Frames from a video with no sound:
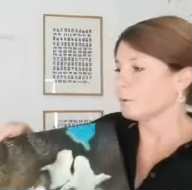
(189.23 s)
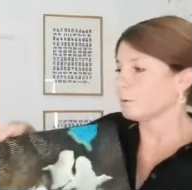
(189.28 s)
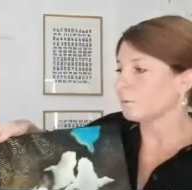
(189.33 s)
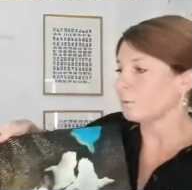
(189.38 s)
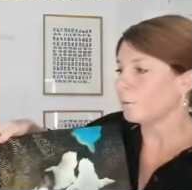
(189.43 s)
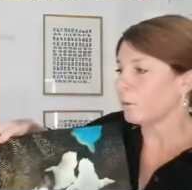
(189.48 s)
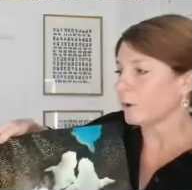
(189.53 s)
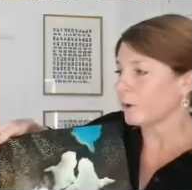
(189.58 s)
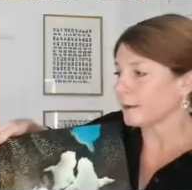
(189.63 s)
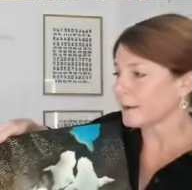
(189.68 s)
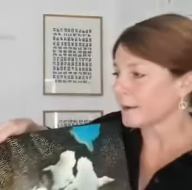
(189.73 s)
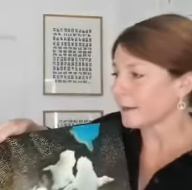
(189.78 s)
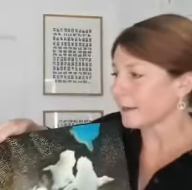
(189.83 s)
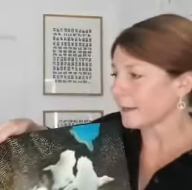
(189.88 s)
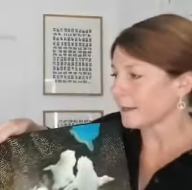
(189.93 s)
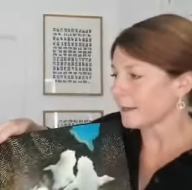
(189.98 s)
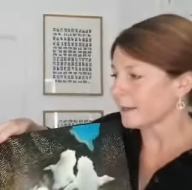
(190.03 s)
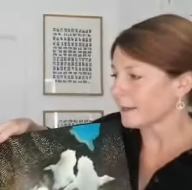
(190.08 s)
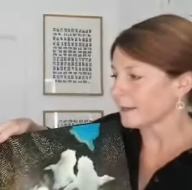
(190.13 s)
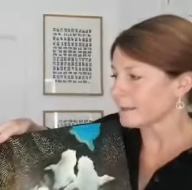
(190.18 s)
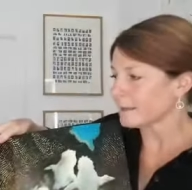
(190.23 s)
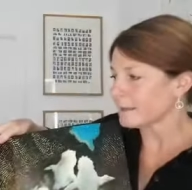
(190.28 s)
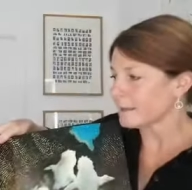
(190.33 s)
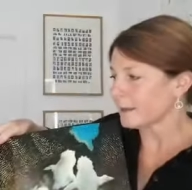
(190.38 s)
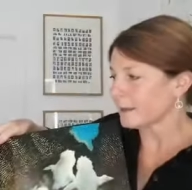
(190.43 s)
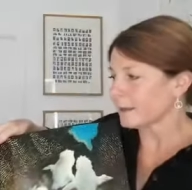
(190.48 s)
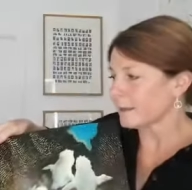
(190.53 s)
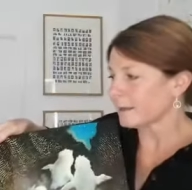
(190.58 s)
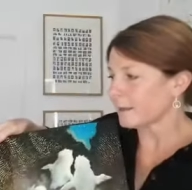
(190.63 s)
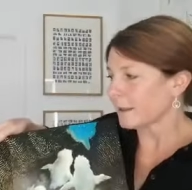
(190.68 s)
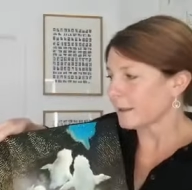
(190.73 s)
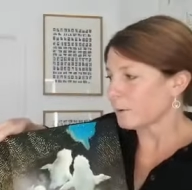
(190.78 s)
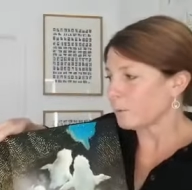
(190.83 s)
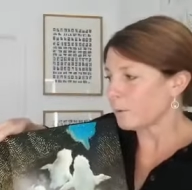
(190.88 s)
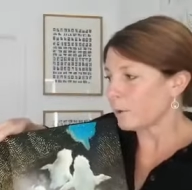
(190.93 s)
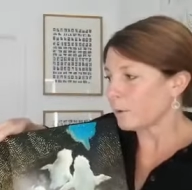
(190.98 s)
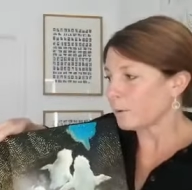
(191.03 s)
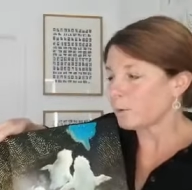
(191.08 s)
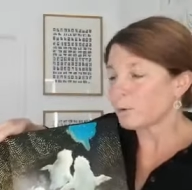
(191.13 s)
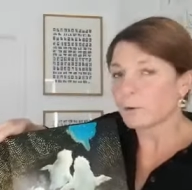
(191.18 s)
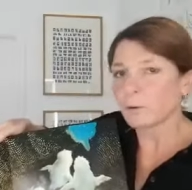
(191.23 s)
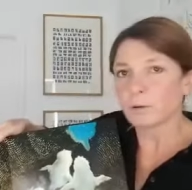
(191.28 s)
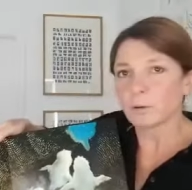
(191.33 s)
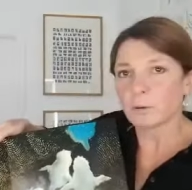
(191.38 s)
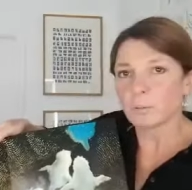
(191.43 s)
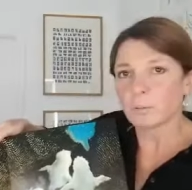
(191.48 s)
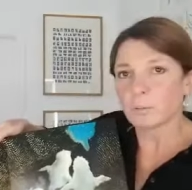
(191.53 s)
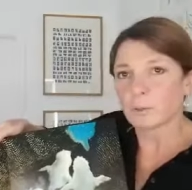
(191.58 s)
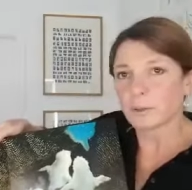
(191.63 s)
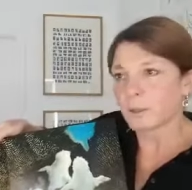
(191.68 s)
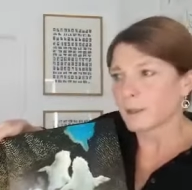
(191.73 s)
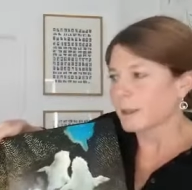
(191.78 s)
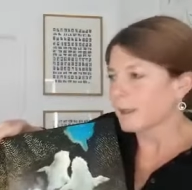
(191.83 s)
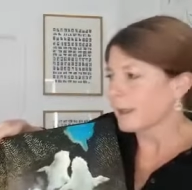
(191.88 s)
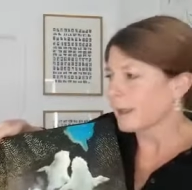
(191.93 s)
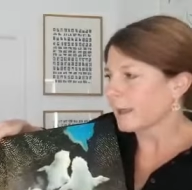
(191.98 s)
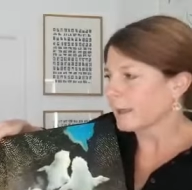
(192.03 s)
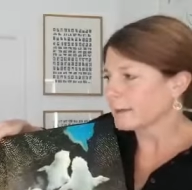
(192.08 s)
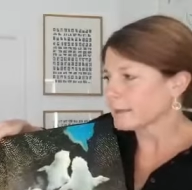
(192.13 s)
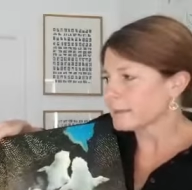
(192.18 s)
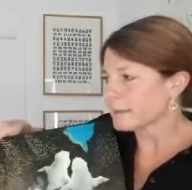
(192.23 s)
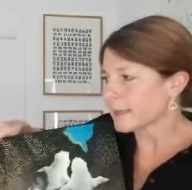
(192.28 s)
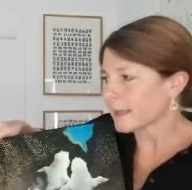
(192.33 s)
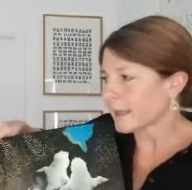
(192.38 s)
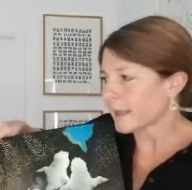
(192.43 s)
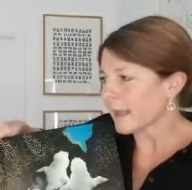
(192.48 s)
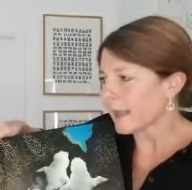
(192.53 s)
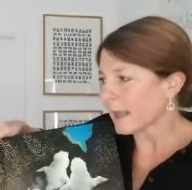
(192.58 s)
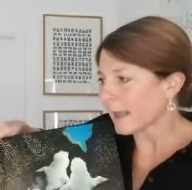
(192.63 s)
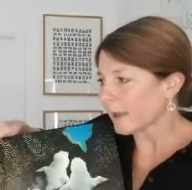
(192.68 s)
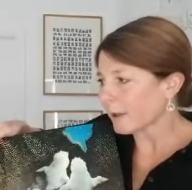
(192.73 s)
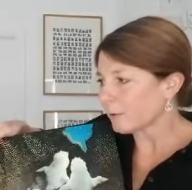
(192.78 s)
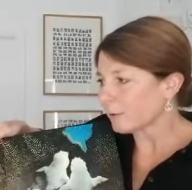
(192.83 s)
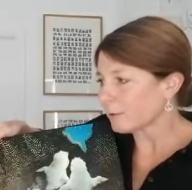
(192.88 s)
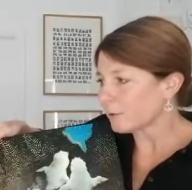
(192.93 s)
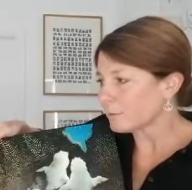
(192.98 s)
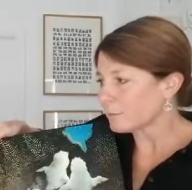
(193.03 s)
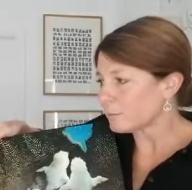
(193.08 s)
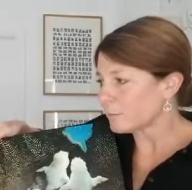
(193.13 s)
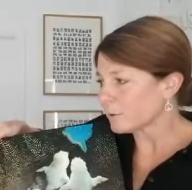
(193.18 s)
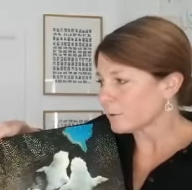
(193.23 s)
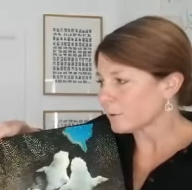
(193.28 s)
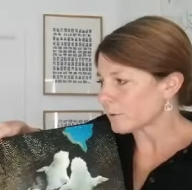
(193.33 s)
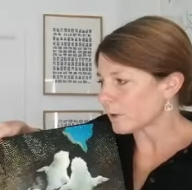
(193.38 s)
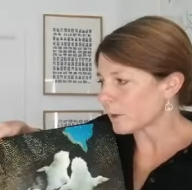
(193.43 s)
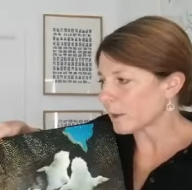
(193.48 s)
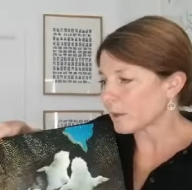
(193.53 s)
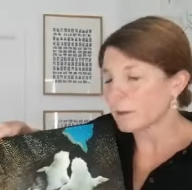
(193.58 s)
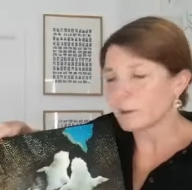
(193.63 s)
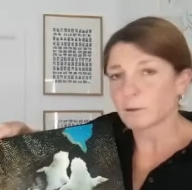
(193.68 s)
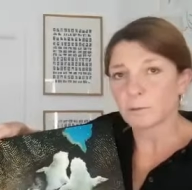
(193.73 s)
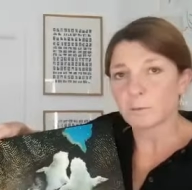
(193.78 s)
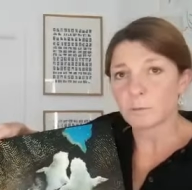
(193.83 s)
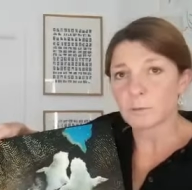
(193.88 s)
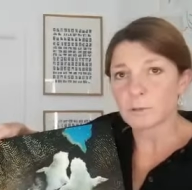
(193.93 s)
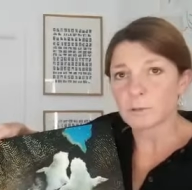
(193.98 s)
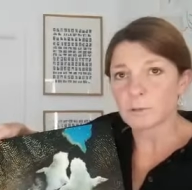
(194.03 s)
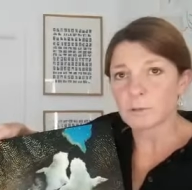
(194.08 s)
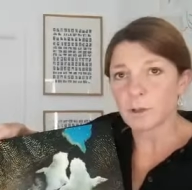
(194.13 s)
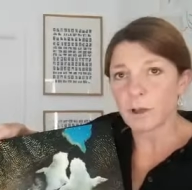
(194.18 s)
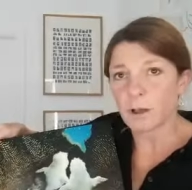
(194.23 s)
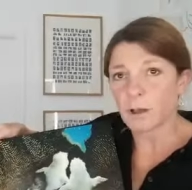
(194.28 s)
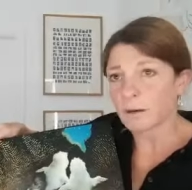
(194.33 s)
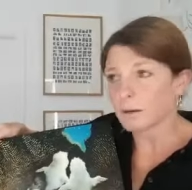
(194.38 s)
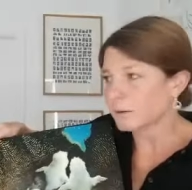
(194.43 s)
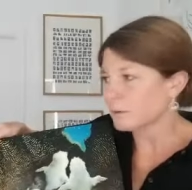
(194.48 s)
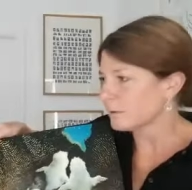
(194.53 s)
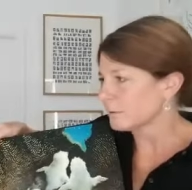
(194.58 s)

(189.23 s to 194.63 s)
One night they woke up and their owl mother was gone.